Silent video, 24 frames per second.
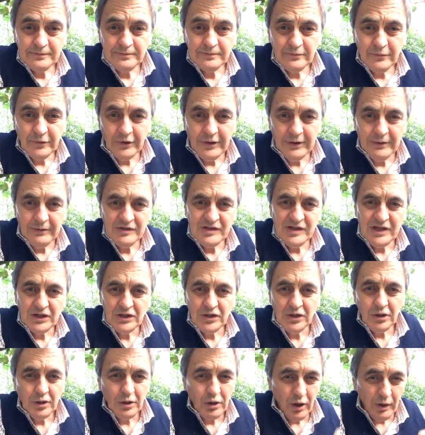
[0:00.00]
Right? It's
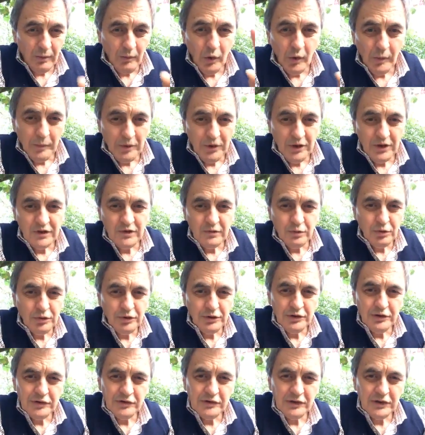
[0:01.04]
actually a lot more predictable
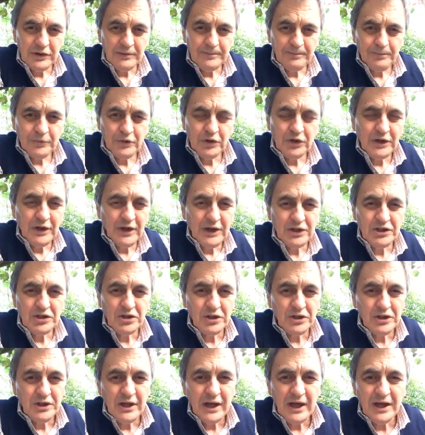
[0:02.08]
than you think. You can
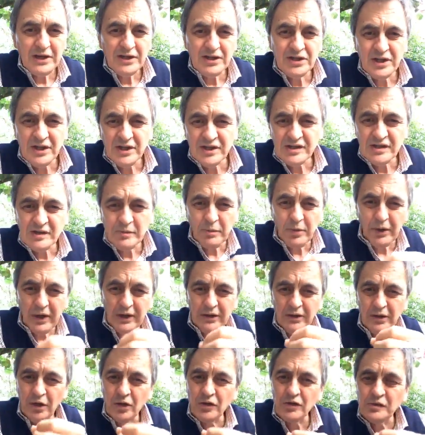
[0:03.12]
actually
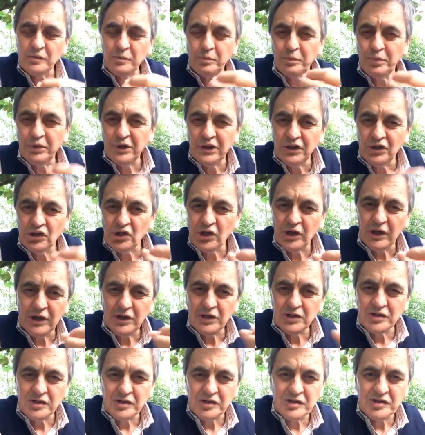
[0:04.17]
anticipate those big
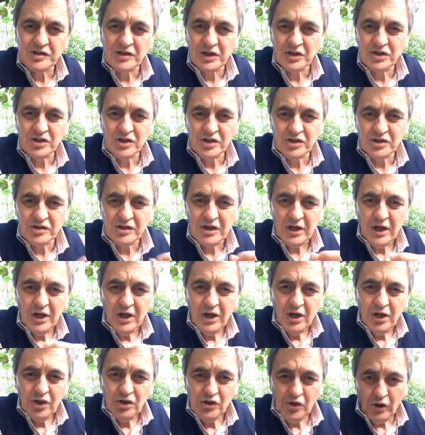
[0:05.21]
changes, such as
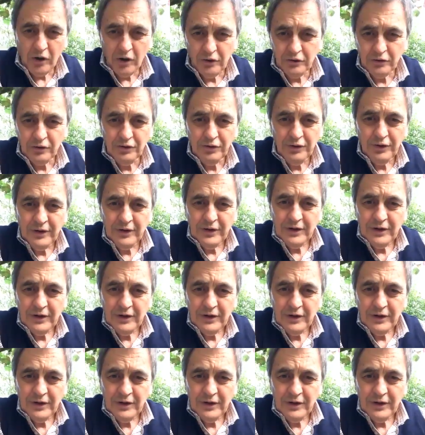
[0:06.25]
childhood,